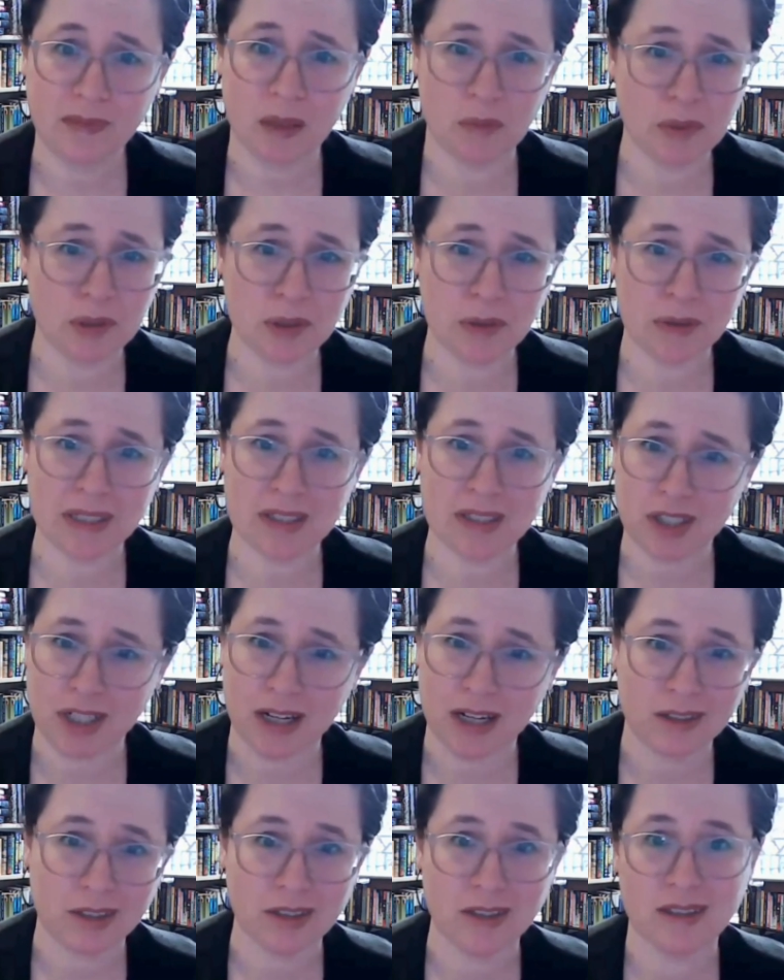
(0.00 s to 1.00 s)
between
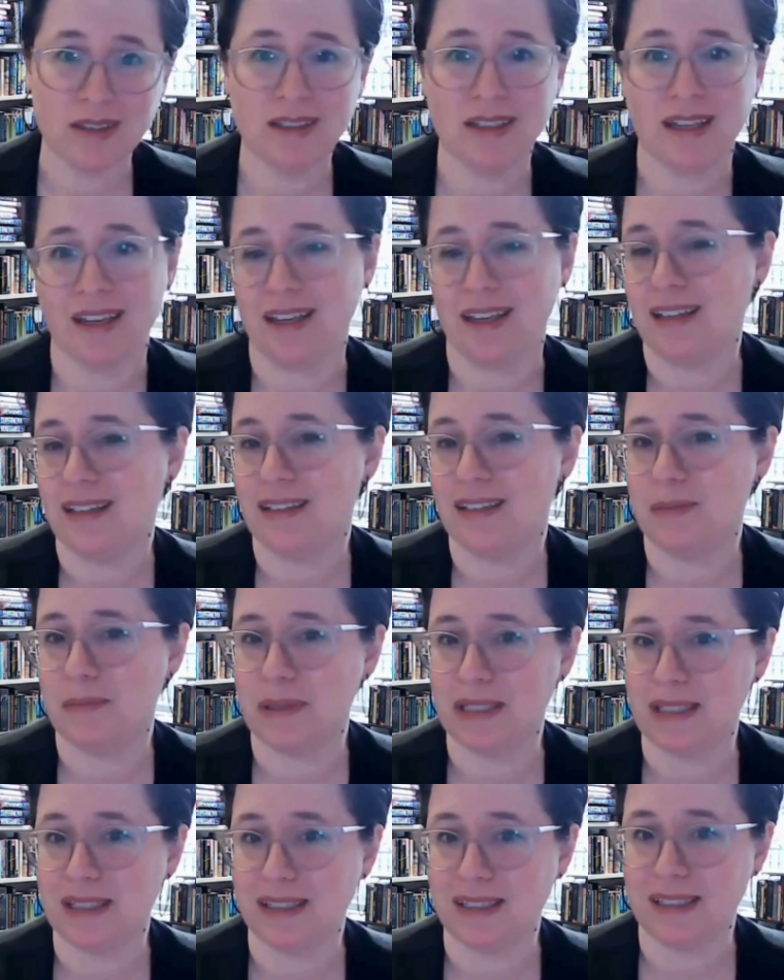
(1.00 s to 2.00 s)
childhood and
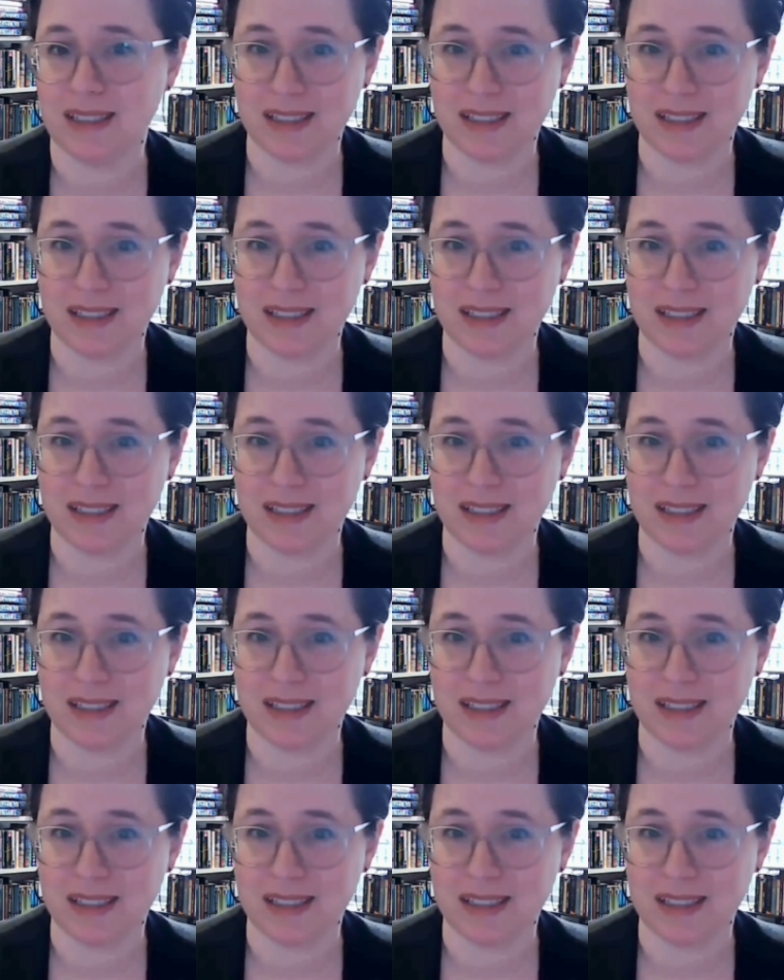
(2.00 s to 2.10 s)
being a